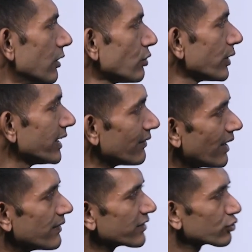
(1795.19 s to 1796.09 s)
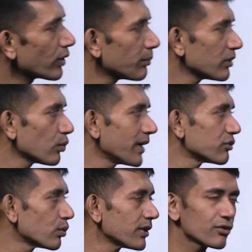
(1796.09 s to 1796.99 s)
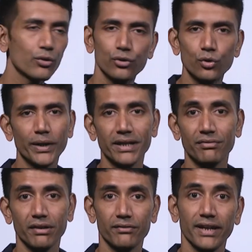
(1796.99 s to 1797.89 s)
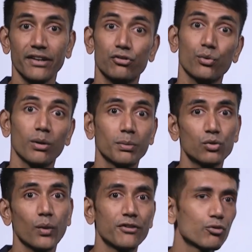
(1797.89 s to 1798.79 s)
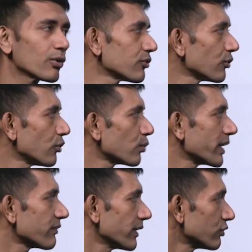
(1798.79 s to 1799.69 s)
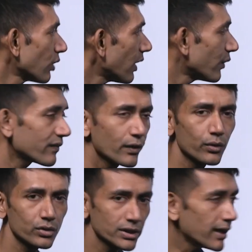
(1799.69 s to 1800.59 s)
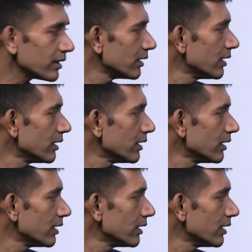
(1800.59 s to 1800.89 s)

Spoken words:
So here we have x square plus y square is equal to 25. X square plus y square is equal to 25. So how are we going to start?